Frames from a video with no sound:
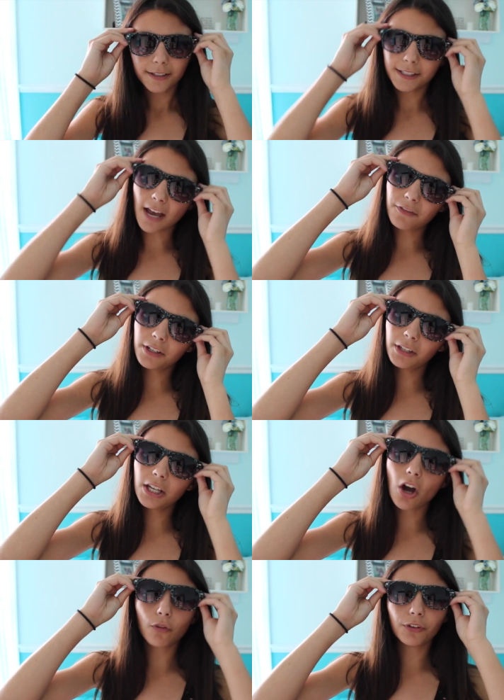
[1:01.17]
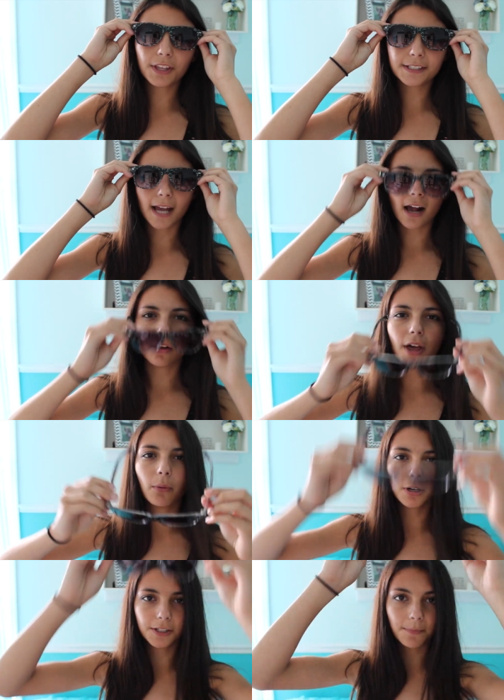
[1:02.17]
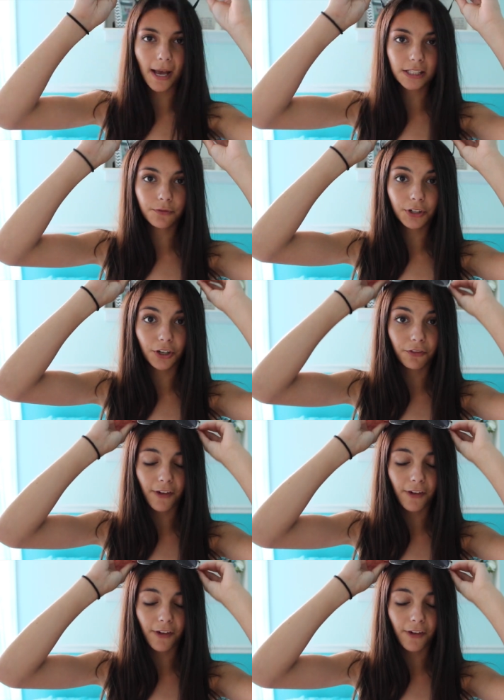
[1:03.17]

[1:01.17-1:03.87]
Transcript: Definitely go for the style that works best for your